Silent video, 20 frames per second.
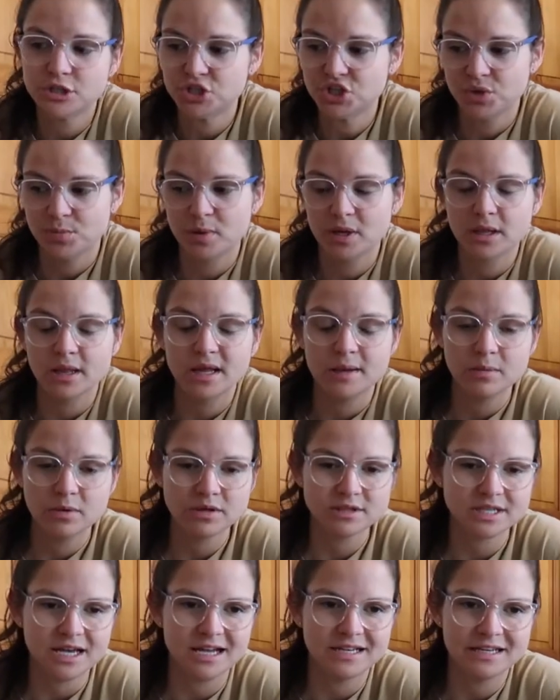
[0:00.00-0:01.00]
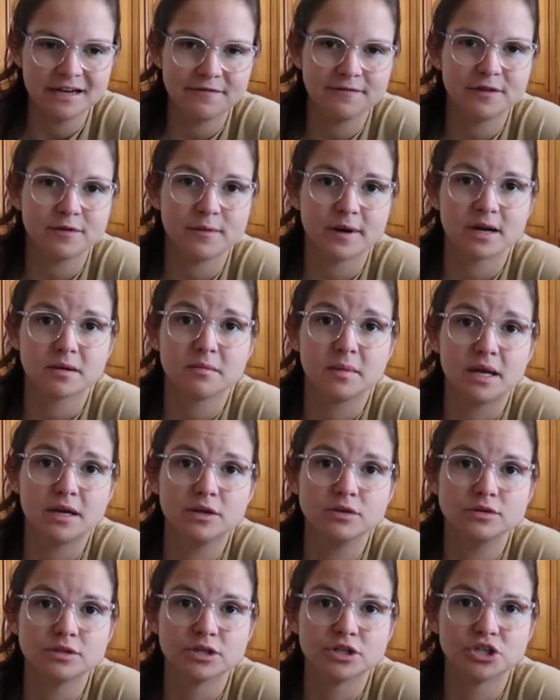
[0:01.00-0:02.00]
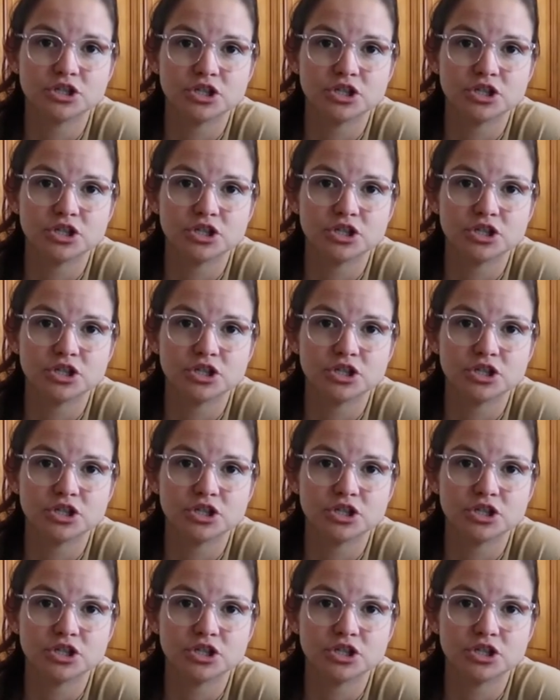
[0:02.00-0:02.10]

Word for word: shipping labels, I definitely recommend using